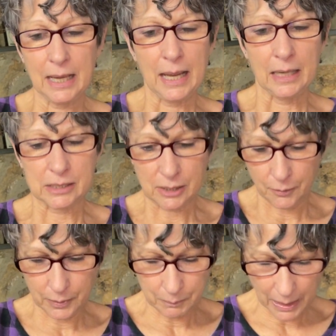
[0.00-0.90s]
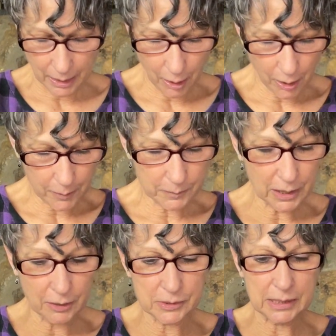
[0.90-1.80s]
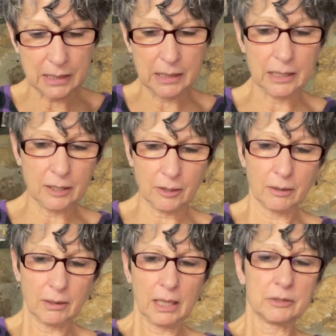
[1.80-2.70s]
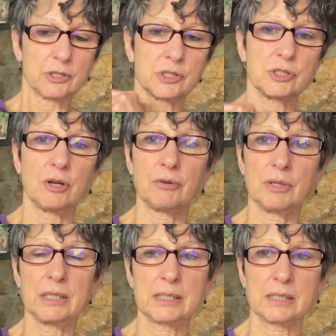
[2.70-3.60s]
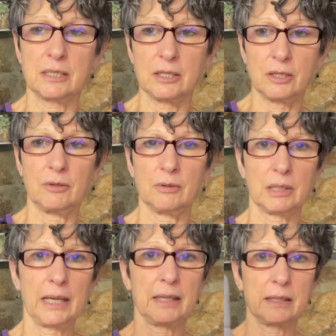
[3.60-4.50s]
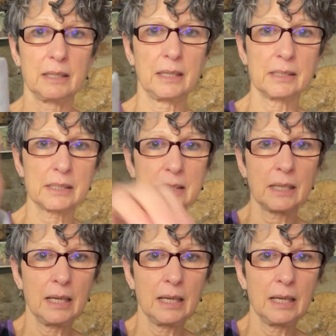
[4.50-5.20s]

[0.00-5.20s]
And so when my arm goes in here, I'll just show this to you like this.